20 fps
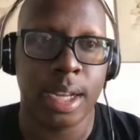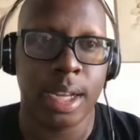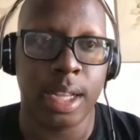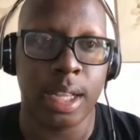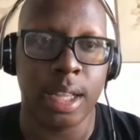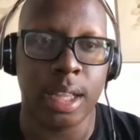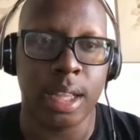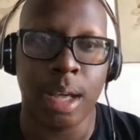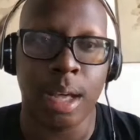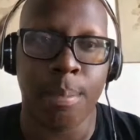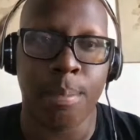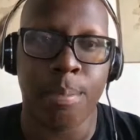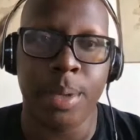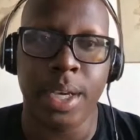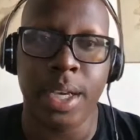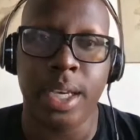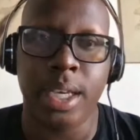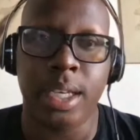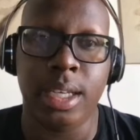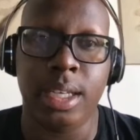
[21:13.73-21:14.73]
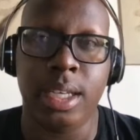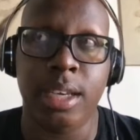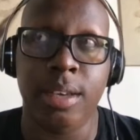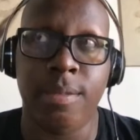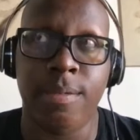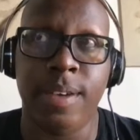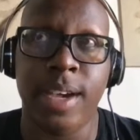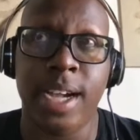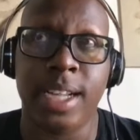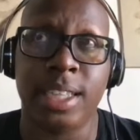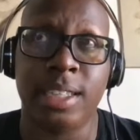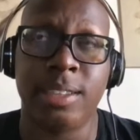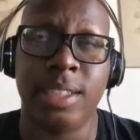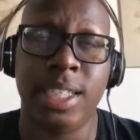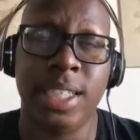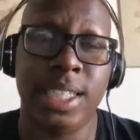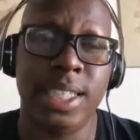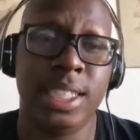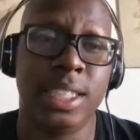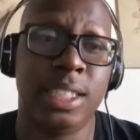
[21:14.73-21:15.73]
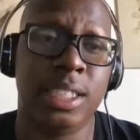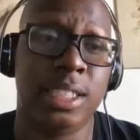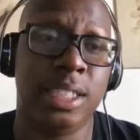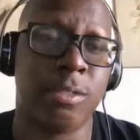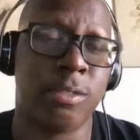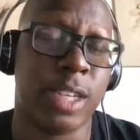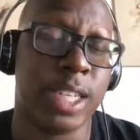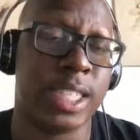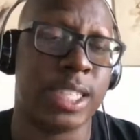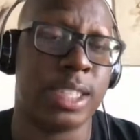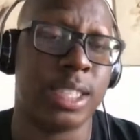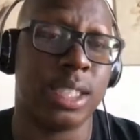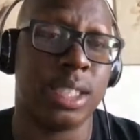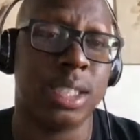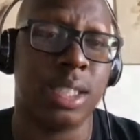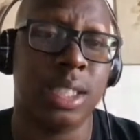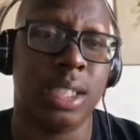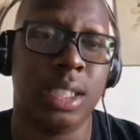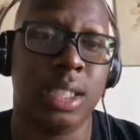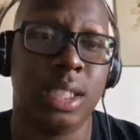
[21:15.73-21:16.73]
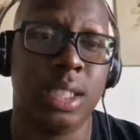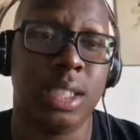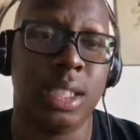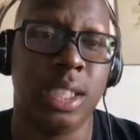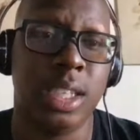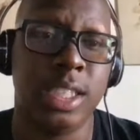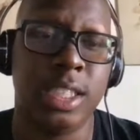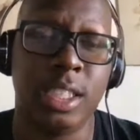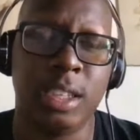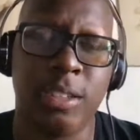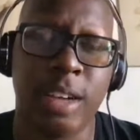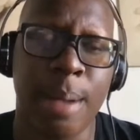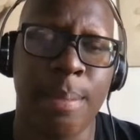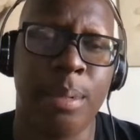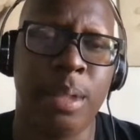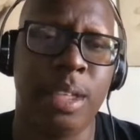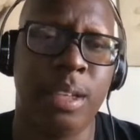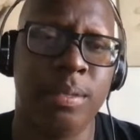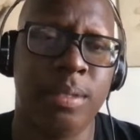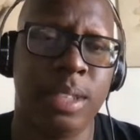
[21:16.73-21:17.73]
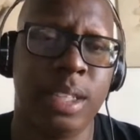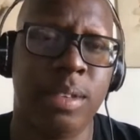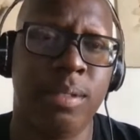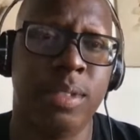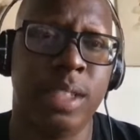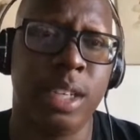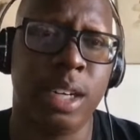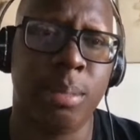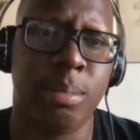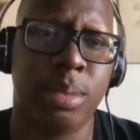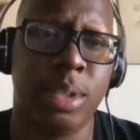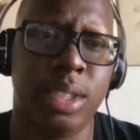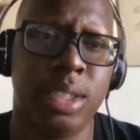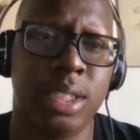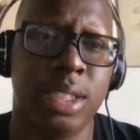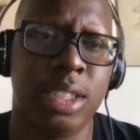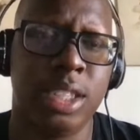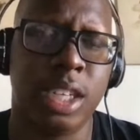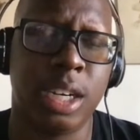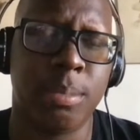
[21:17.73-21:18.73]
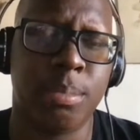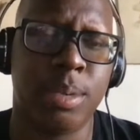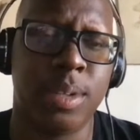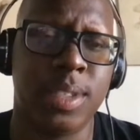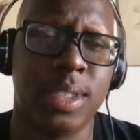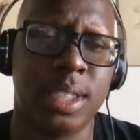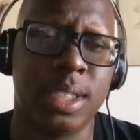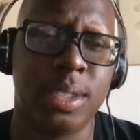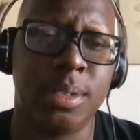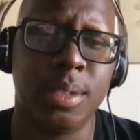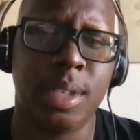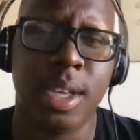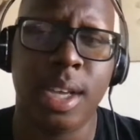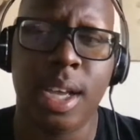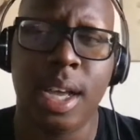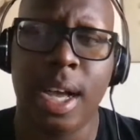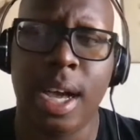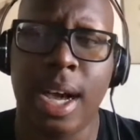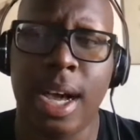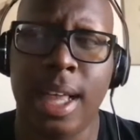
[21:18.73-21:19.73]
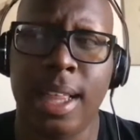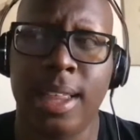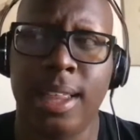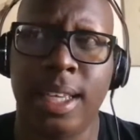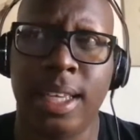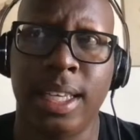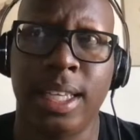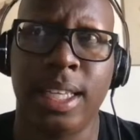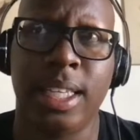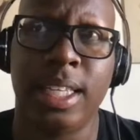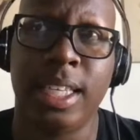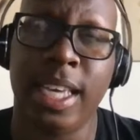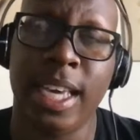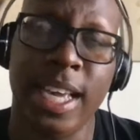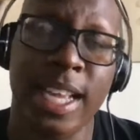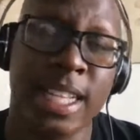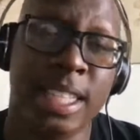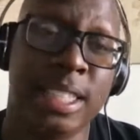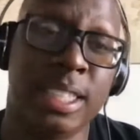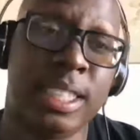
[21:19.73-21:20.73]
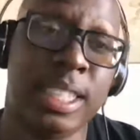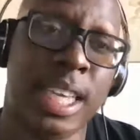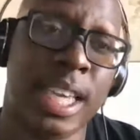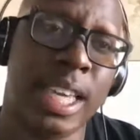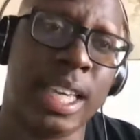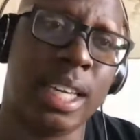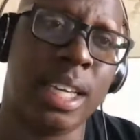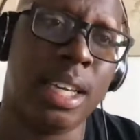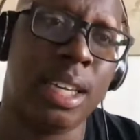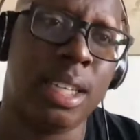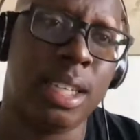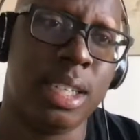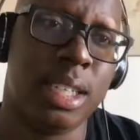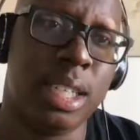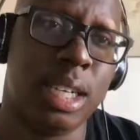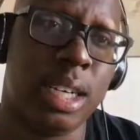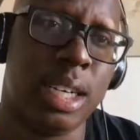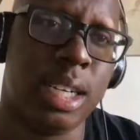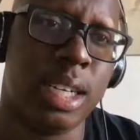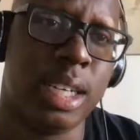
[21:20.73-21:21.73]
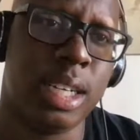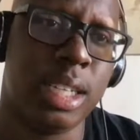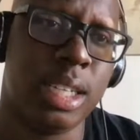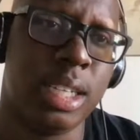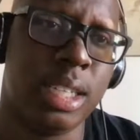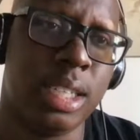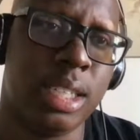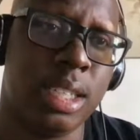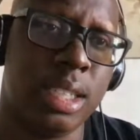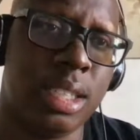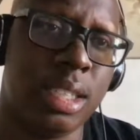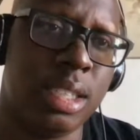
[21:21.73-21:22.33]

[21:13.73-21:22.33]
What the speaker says: a big key factor is the wrestling, is the grappling of Derek Brunson. Derek Brunson, I think, uh